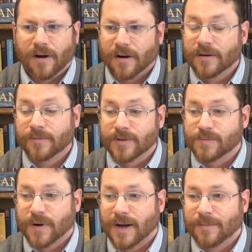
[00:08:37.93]
Art was
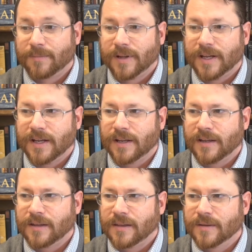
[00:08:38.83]

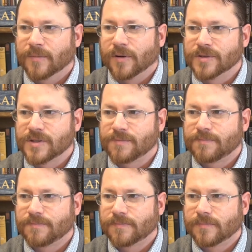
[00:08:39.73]
probably the most
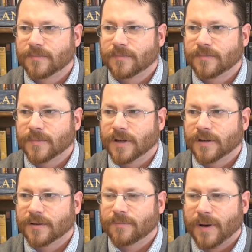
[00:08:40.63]

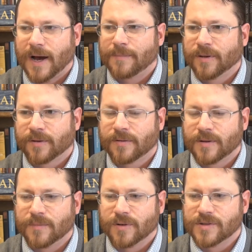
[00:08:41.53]
popular,
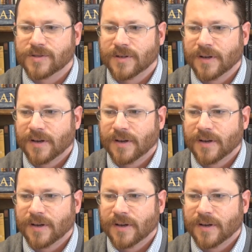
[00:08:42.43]
the most